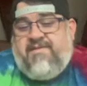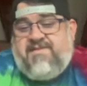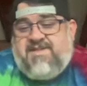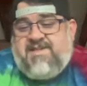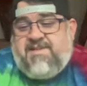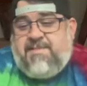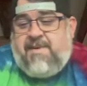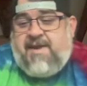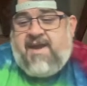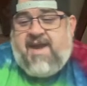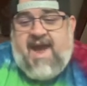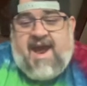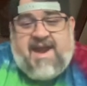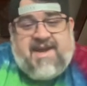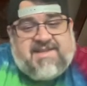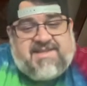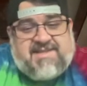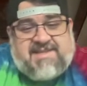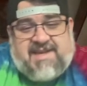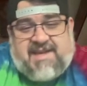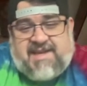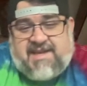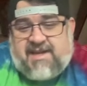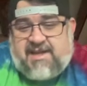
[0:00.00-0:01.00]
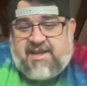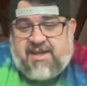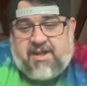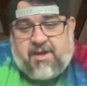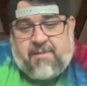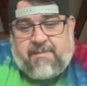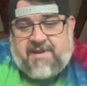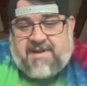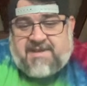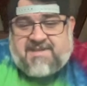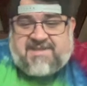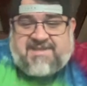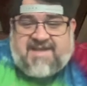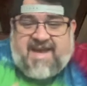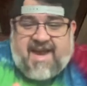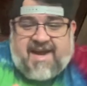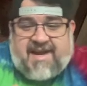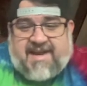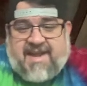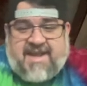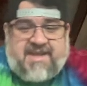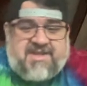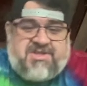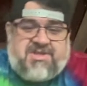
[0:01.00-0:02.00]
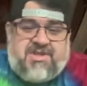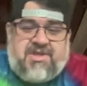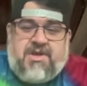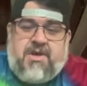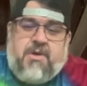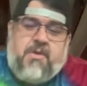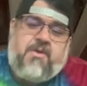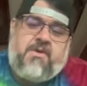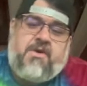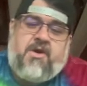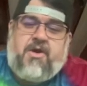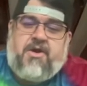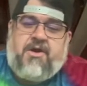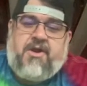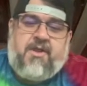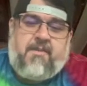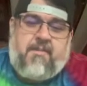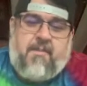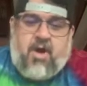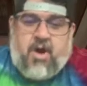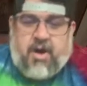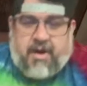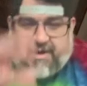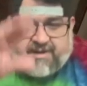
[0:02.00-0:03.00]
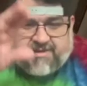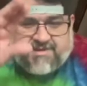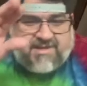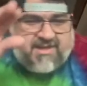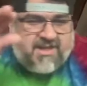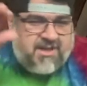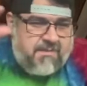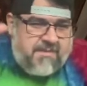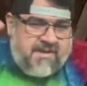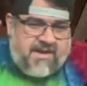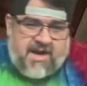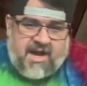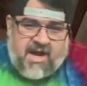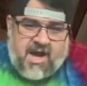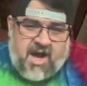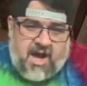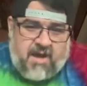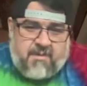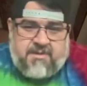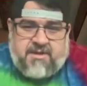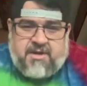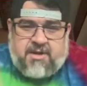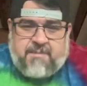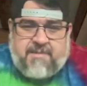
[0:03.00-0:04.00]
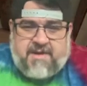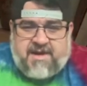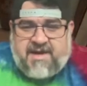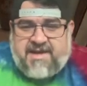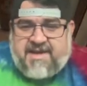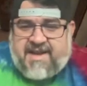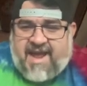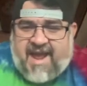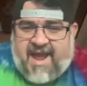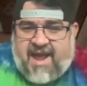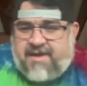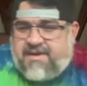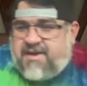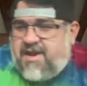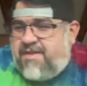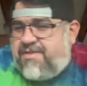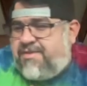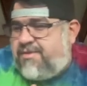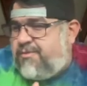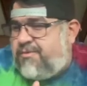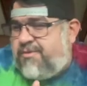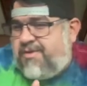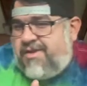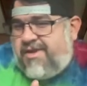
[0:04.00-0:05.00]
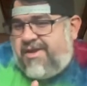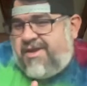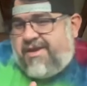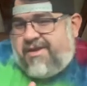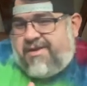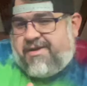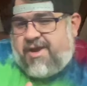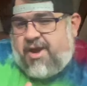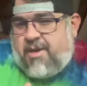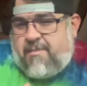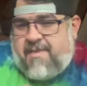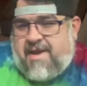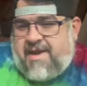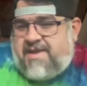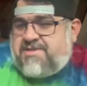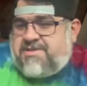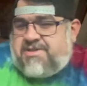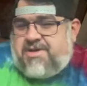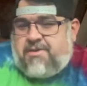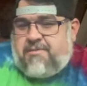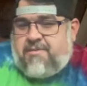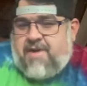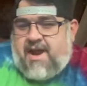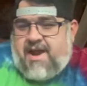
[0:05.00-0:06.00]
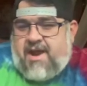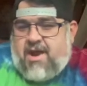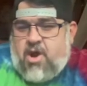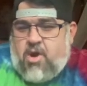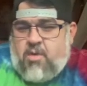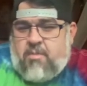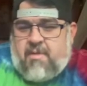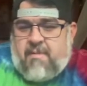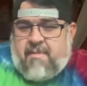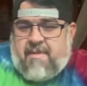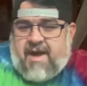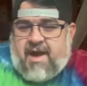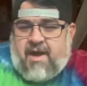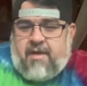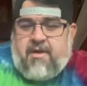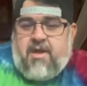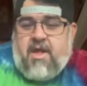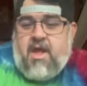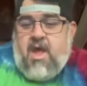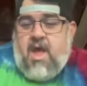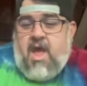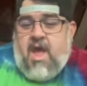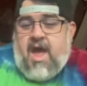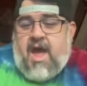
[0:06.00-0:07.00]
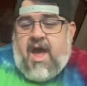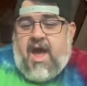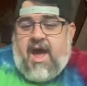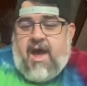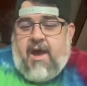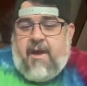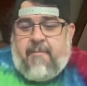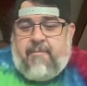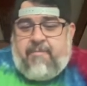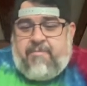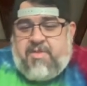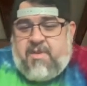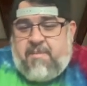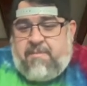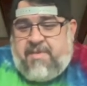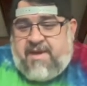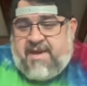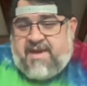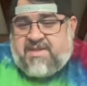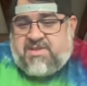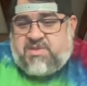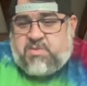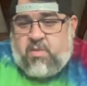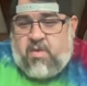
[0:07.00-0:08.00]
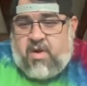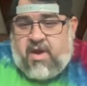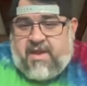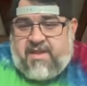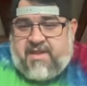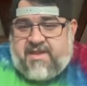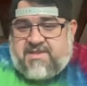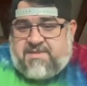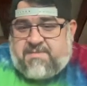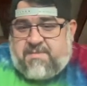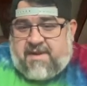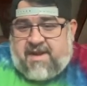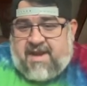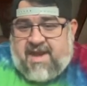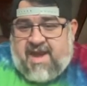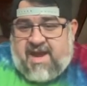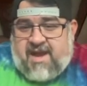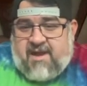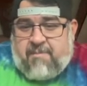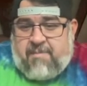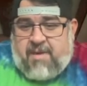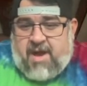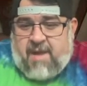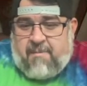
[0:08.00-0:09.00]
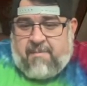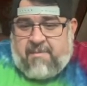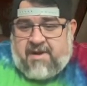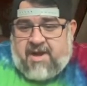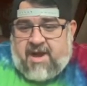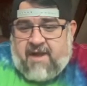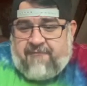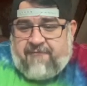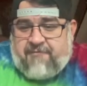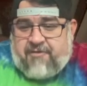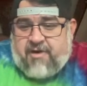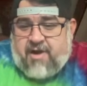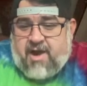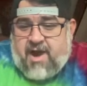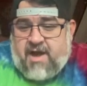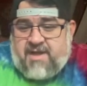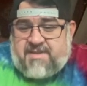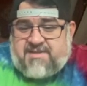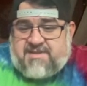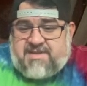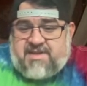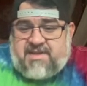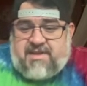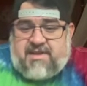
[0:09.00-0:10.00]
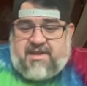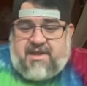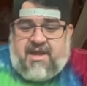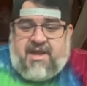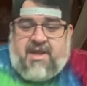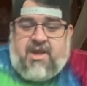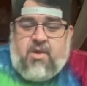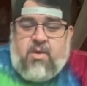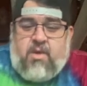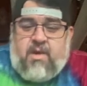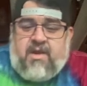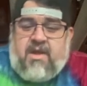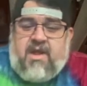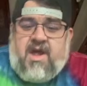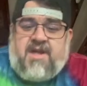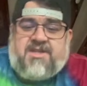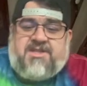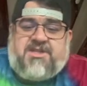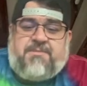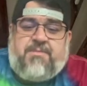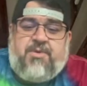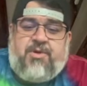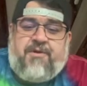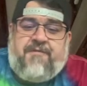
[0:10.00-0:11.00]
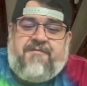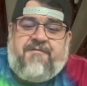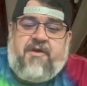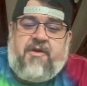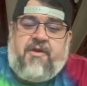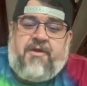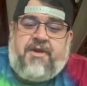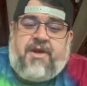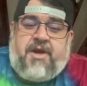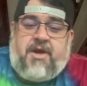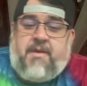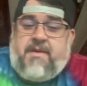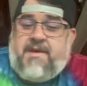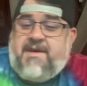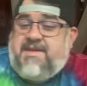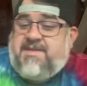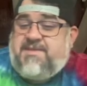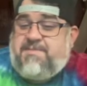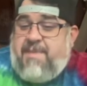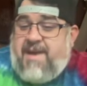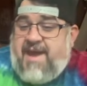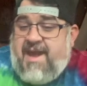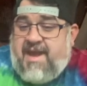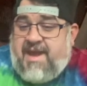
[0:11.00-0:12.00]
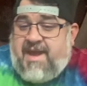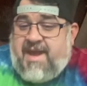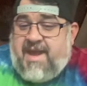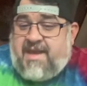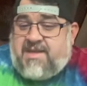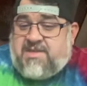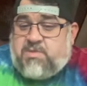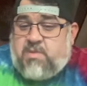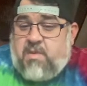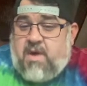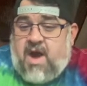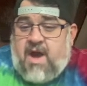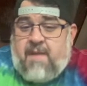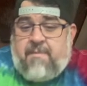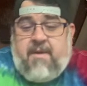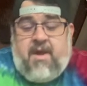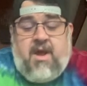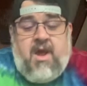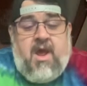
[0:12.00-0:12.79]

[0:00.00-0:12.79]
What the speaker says: just been kind of seeing a little bit of stagnation going on in the markets, a little bit of up, a little bit of down, nothing really, major to write home about. The biggest one that's been kind of pumping up for us in the CoinLogic portfolio is PancakeSwap,